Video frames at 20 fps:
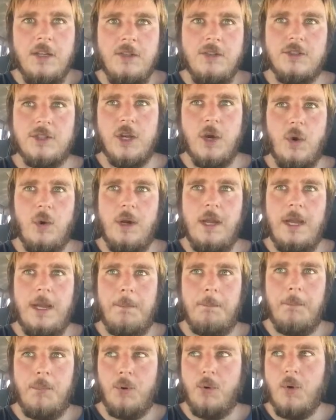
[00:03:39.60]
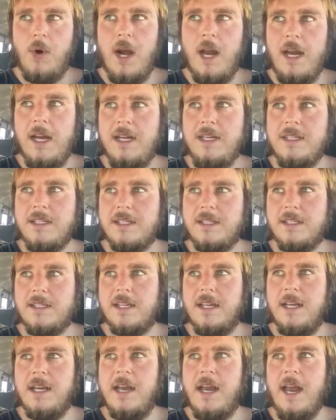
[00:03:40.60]
So embrace
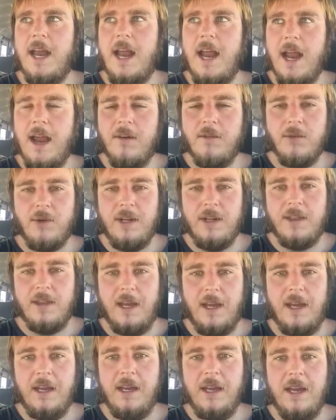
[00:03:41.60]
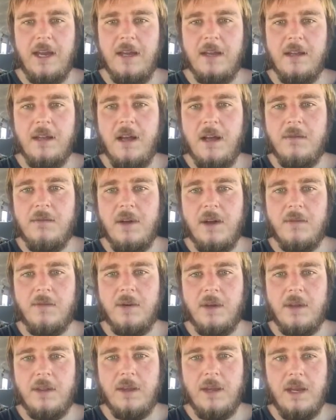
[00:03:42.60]
everything and love
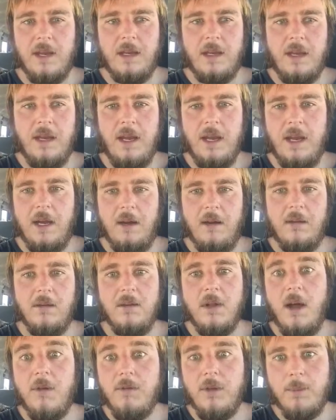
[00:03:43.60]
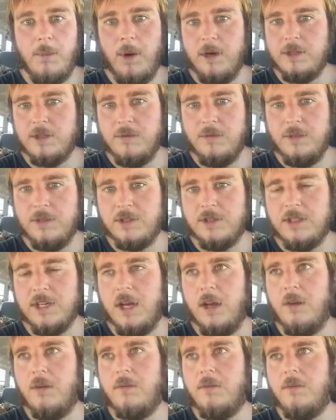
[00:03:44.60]
everything. And love the parts of
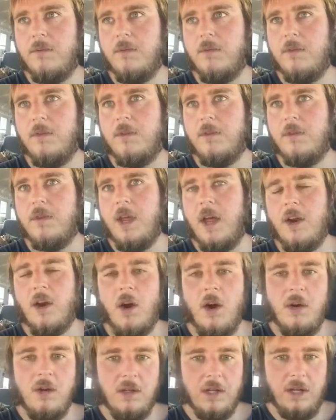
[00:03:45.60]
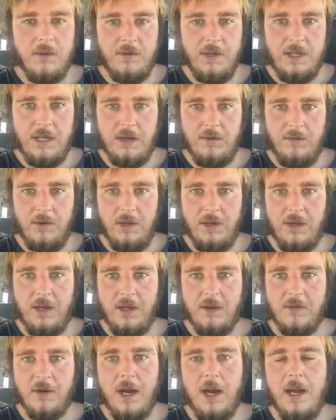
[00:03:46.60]
yourself that aren't loving
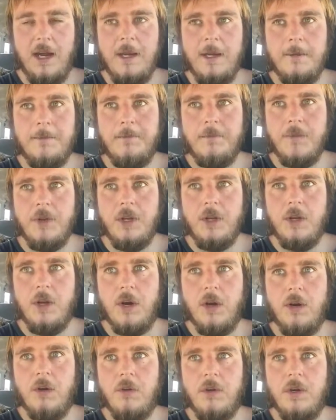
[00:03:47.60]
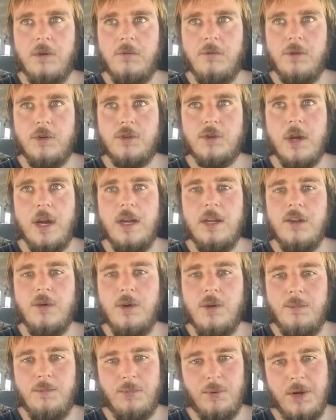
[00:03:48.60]
everything, right? If you're trying
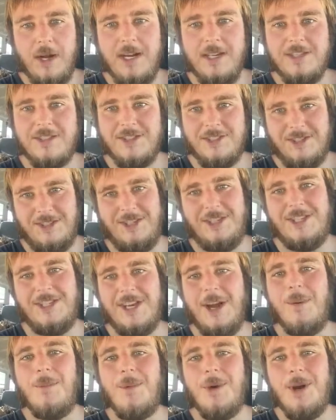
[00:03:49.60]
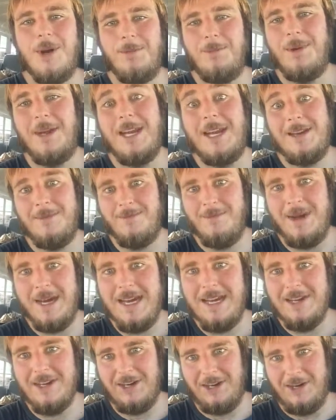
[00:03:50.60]
to embrace someone being
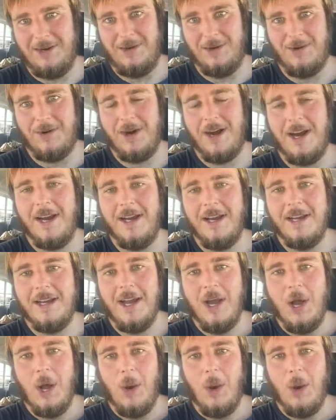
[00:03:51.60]
mean to you, right?